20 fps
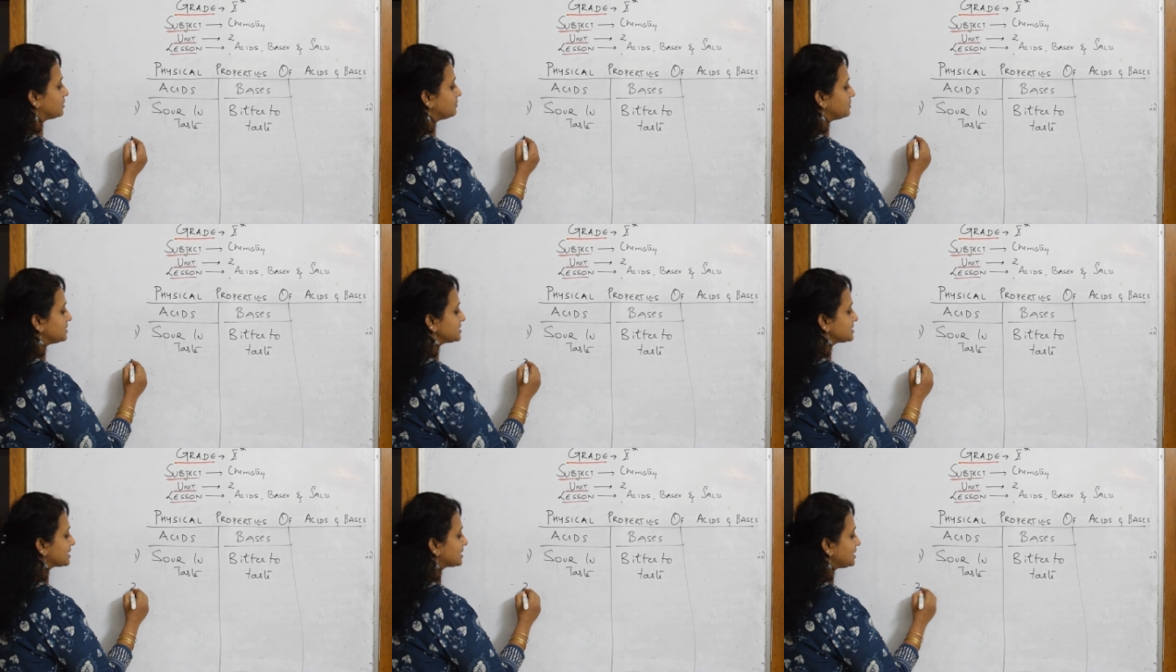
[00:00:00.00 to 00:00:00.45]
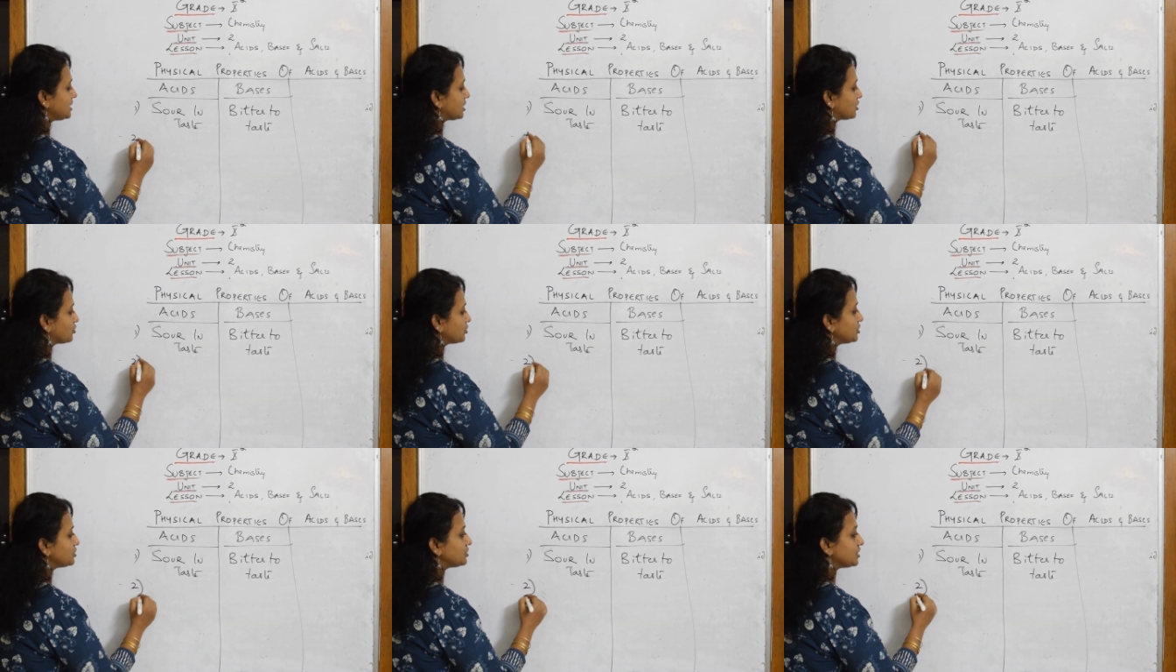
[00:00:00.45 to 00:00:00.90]
basically
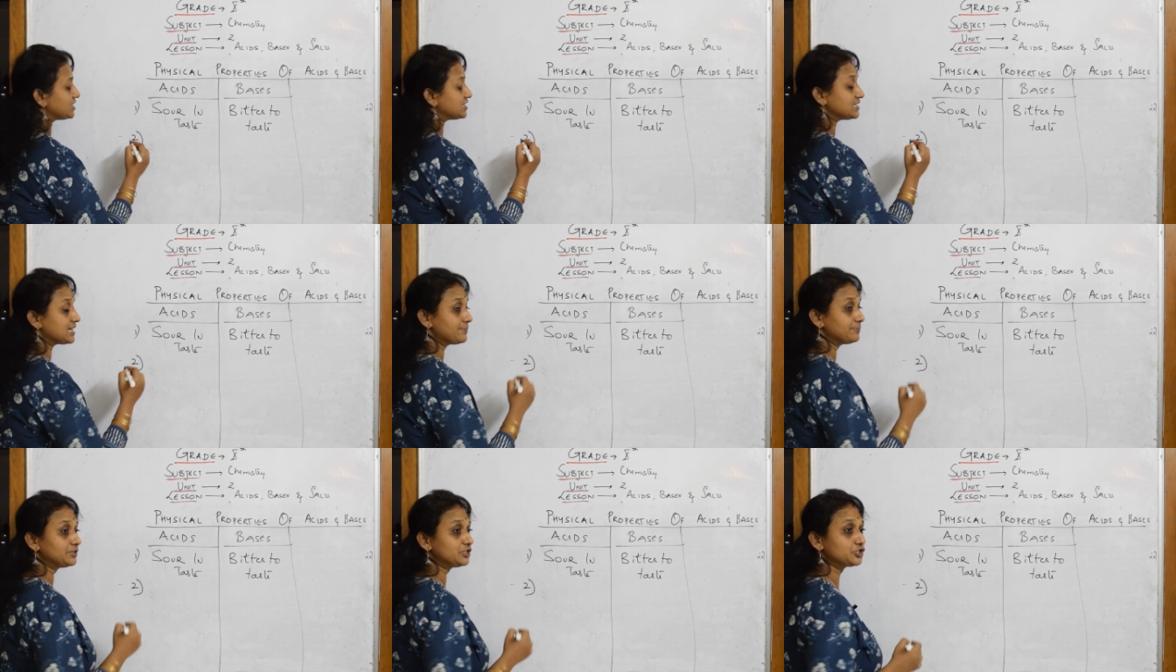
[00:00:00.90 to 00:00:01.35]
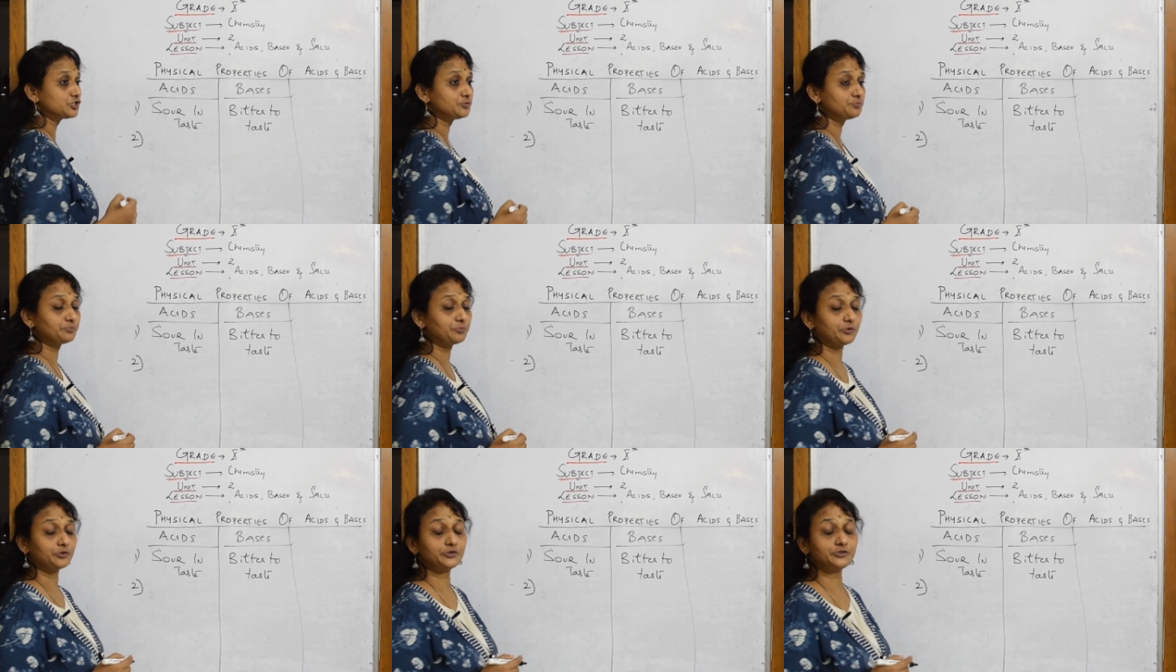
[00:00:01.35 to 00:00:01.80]
according to the
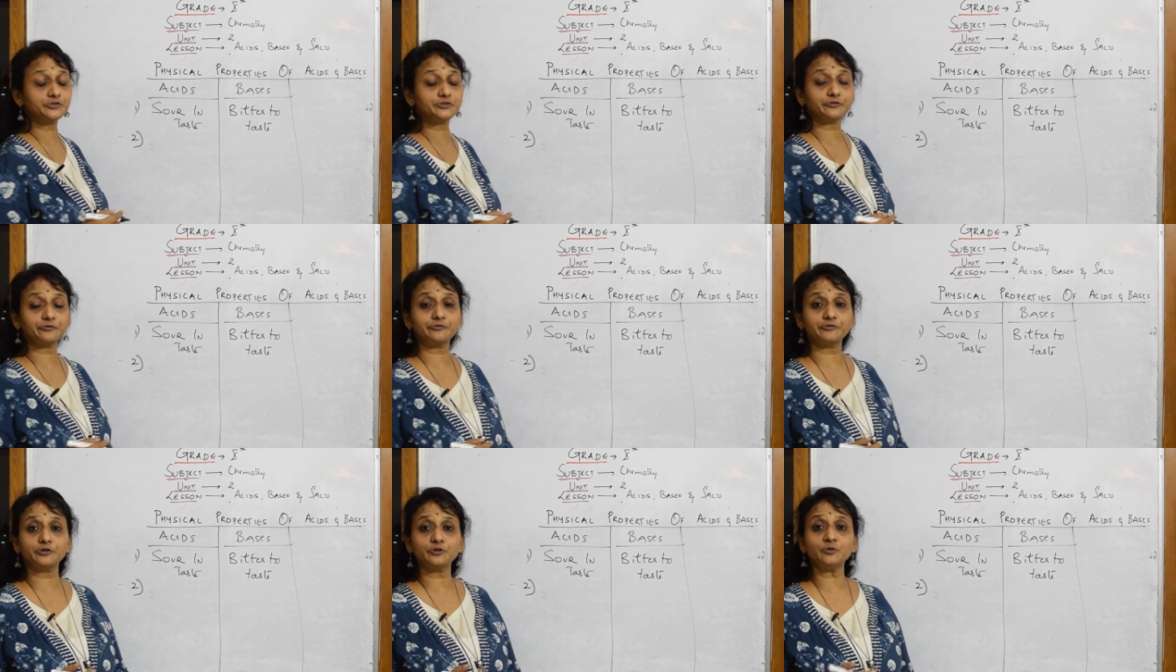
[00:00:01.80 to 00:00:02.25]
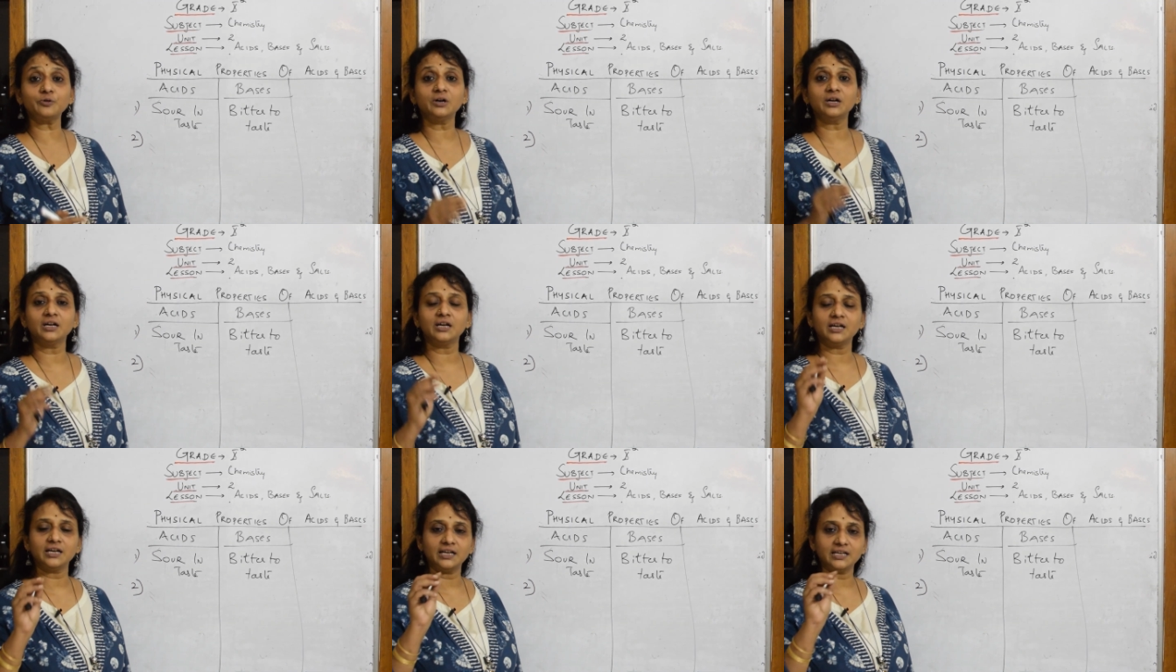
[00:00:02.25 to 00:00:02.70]
examination point of view,
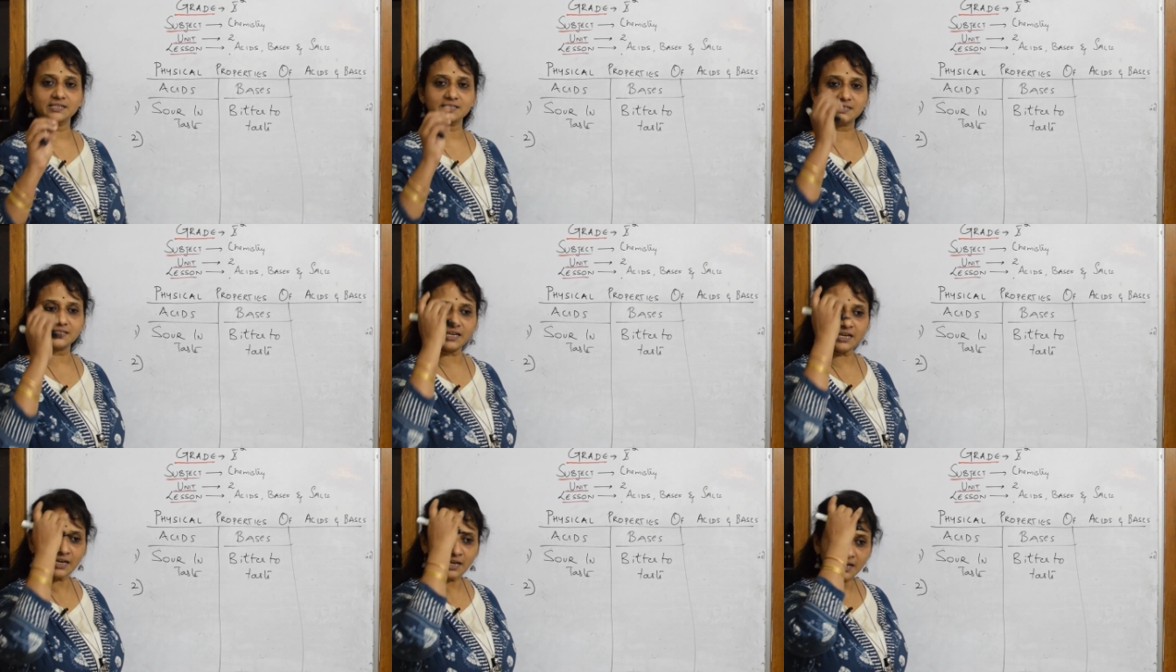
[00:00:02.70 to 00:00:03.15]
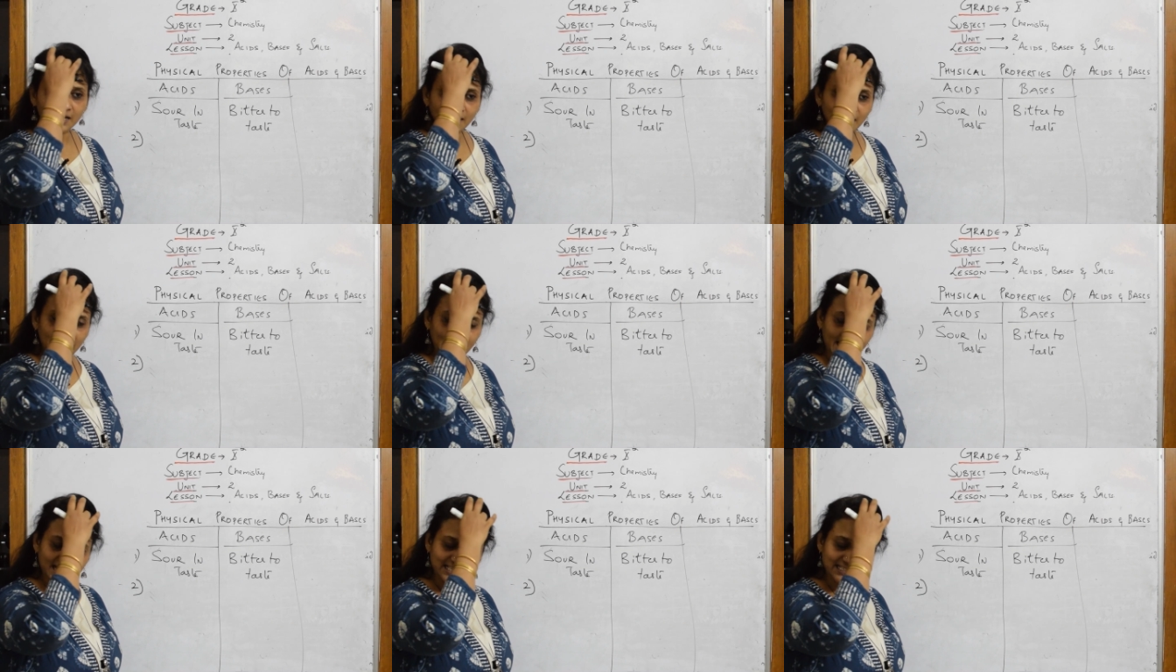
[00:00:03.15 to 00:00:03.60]
see
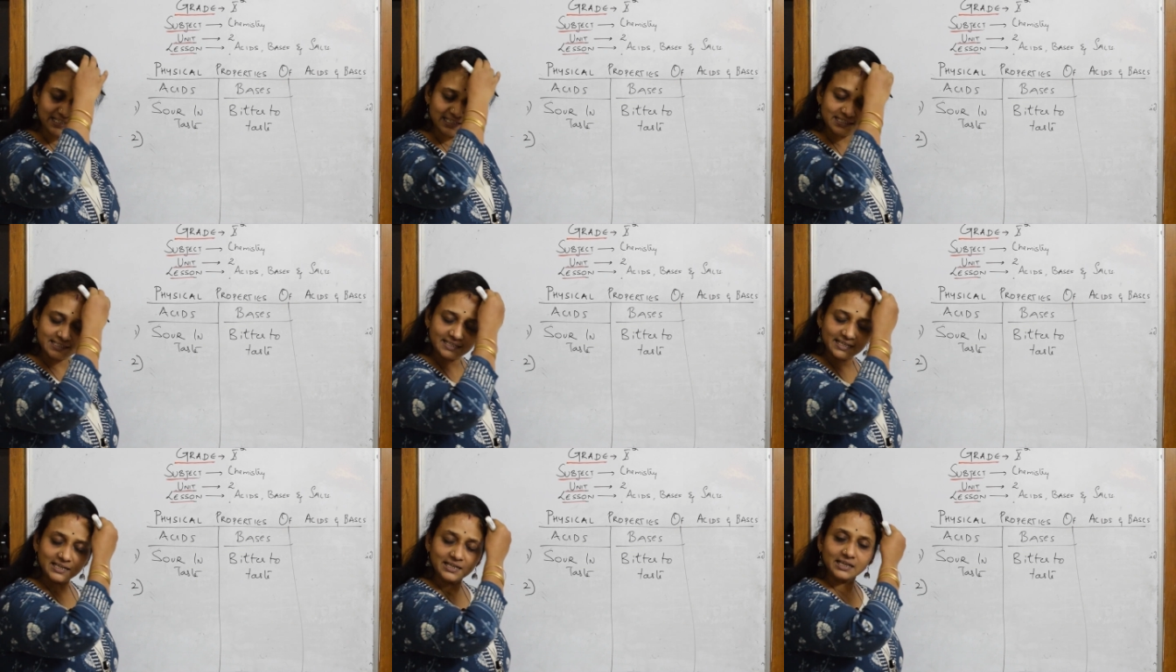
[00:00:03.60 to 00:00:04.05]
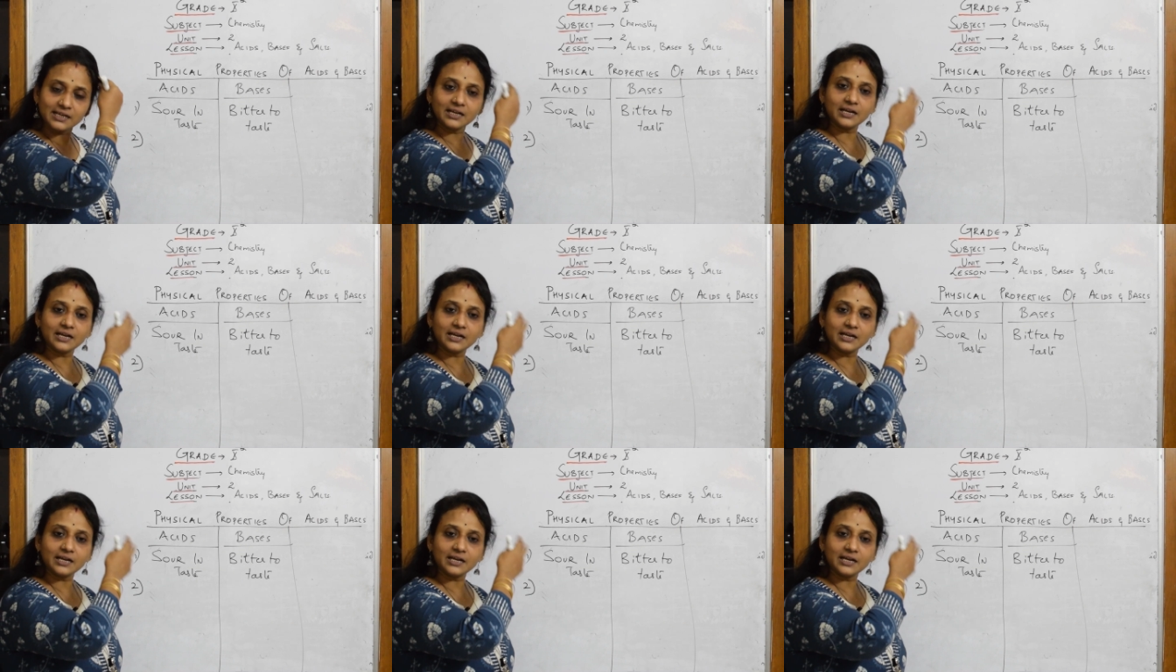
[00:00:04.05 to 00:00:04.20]
as I said.